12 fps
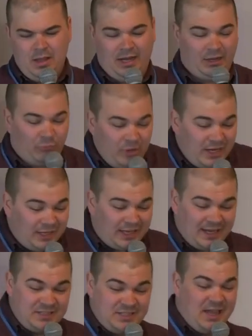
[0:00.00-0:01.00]
And I
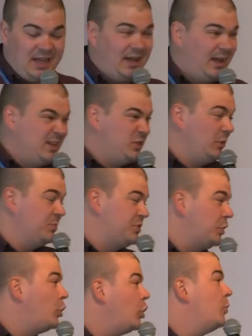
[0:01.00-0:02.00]
realize that it's
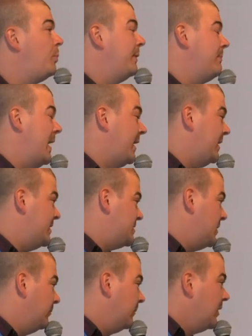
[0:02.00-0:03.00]
almost a coping
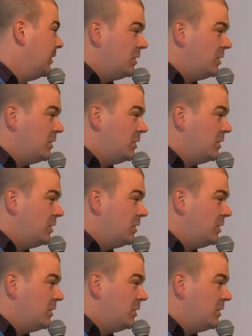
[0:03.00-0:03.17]
mechanism